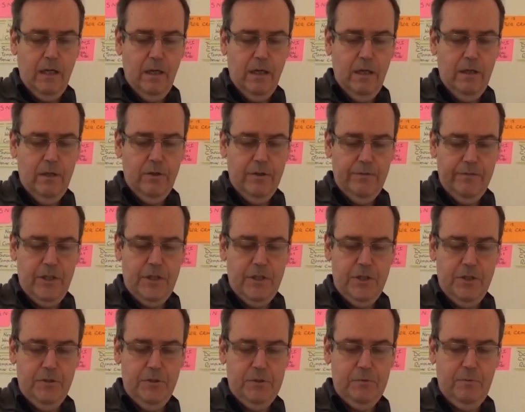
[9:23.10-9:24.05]
a lot of
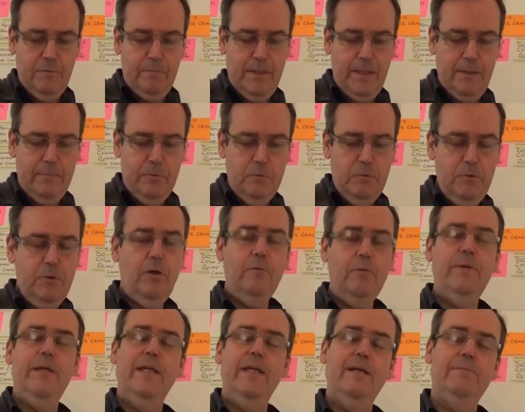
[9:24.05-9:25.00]
issues with people
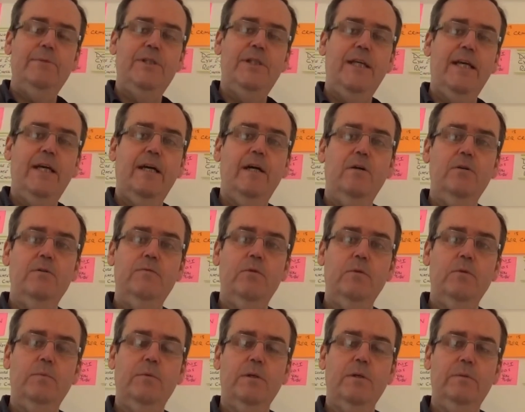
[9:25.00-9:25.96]
not being able to get hold of all
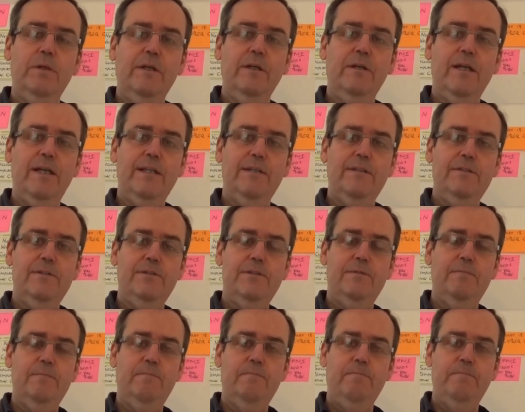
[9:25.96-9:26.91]
the proper
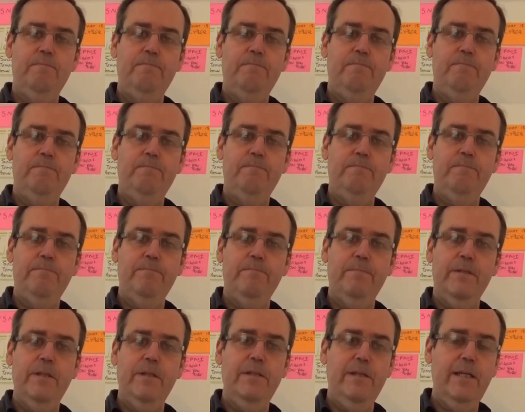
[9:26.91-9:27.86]
guidance
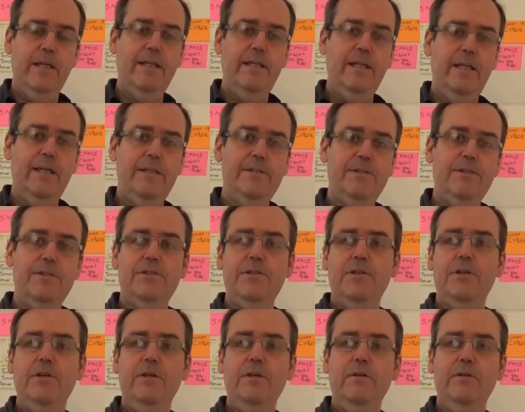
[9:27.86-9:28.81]
that they need to
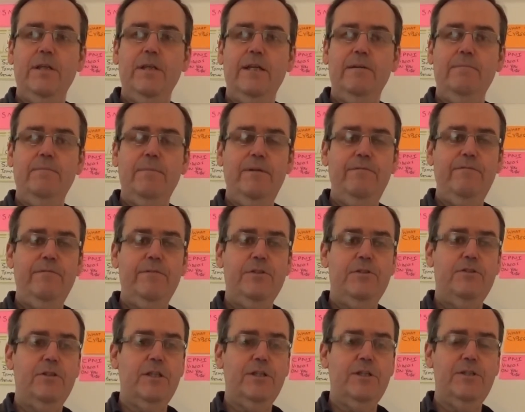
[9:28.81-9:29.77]
secure their
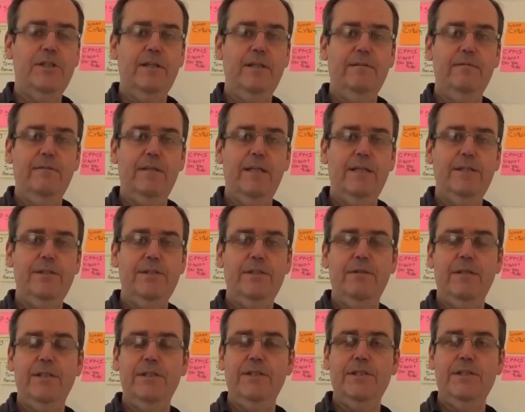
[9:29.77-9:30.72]
infrastructure and to
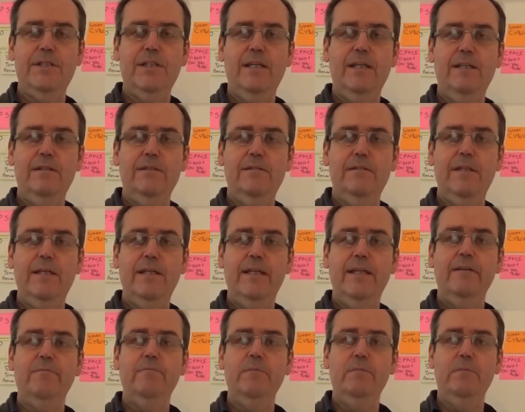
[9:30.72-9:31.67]
understand the
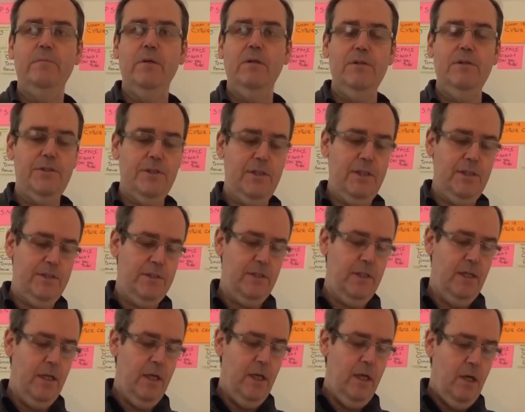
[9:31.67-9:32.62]
government policies.
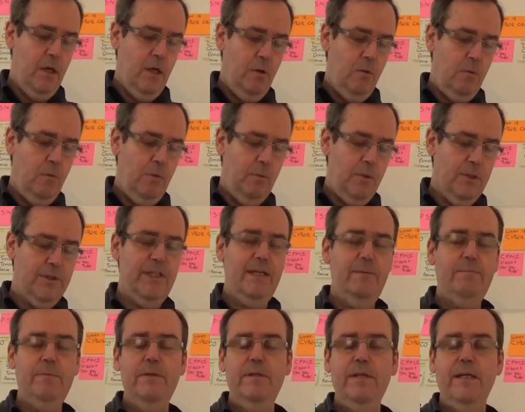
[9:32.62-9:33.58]
Well, what's
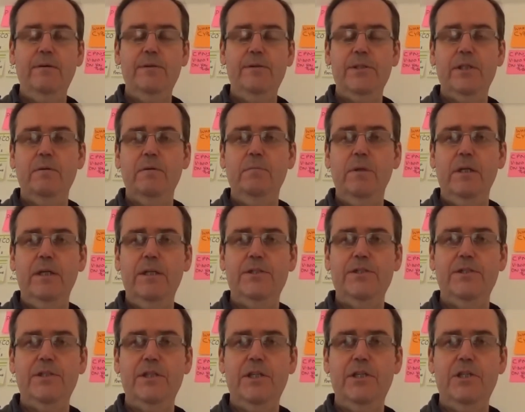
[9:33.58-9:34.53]
happened now is a complete
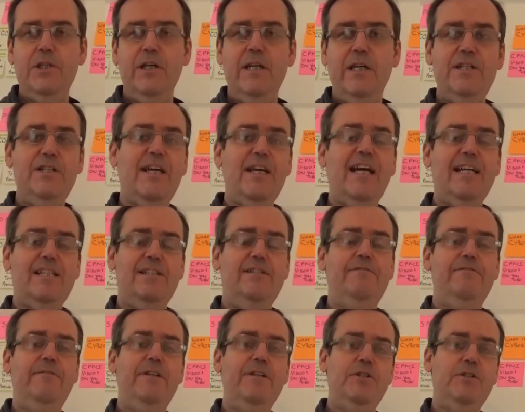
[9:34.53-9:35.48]
sea change at
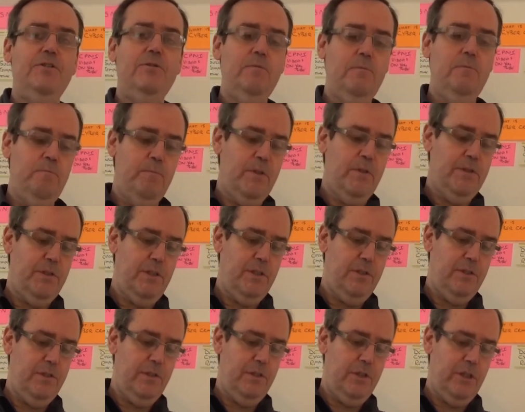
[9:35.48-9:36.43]
official
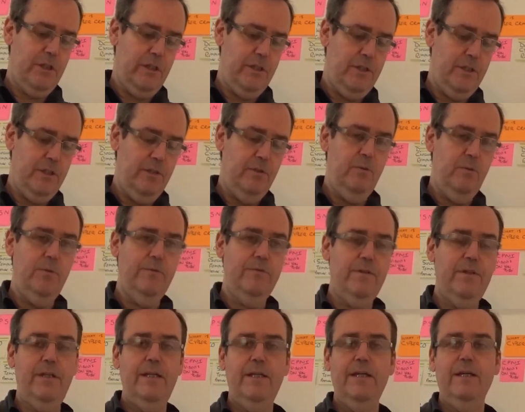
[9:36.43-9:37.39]
since the change in all of
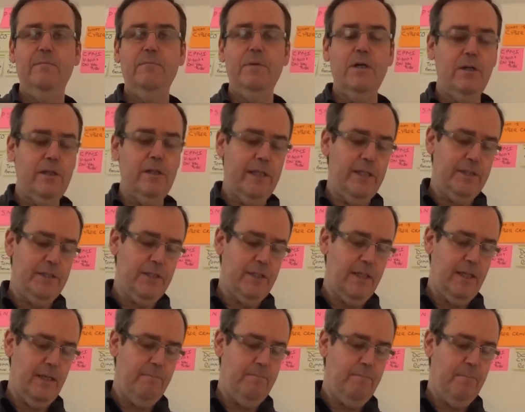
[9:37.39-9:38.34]
the marking
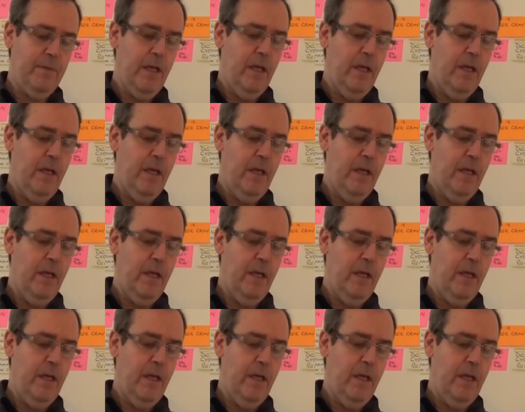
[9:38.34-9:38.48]
scheme.